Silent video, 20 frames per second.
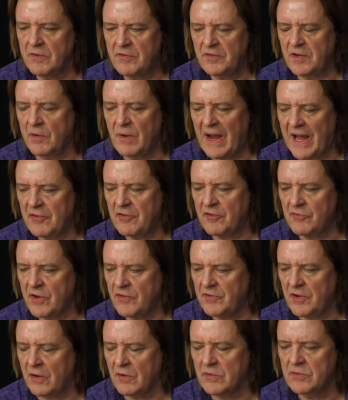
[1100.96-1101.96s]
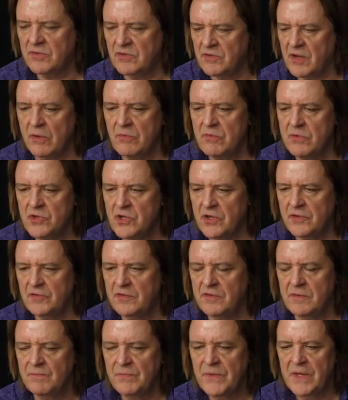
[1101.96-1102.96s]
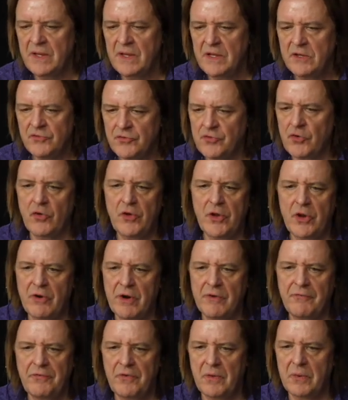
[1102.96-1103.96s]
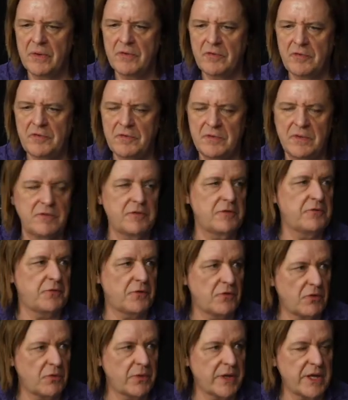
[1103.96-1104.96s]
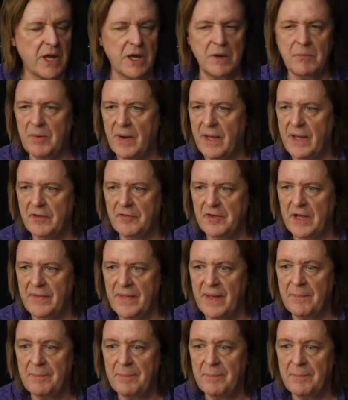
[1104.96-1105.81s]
so as a result, don't just draw your influence. This is for all the young players out there